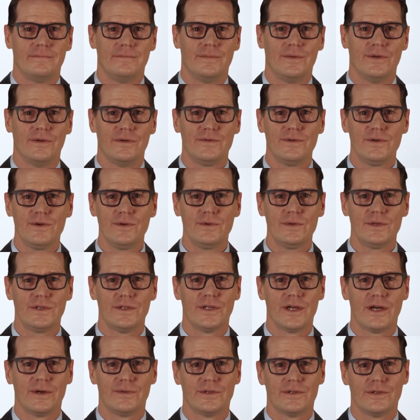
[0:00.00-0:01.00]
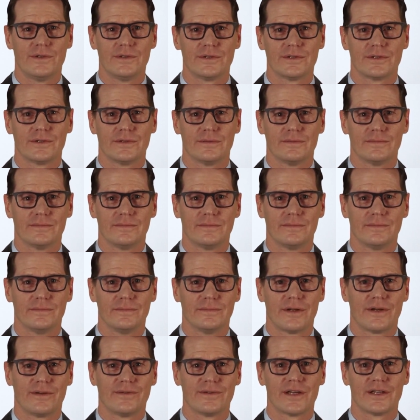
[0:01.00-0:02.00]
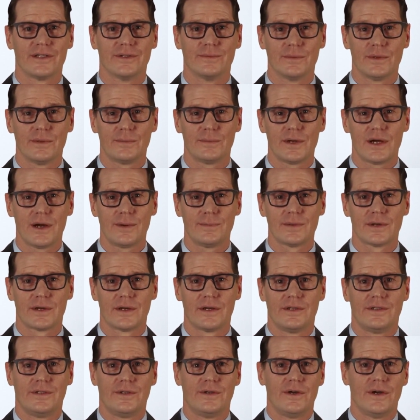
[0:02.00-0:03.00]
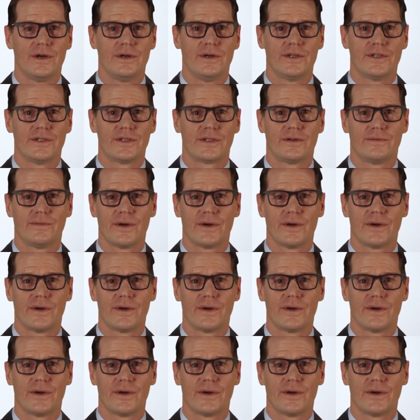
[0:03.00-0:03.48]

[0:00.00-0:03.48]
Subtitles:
With a few exceptions, investment properties are initially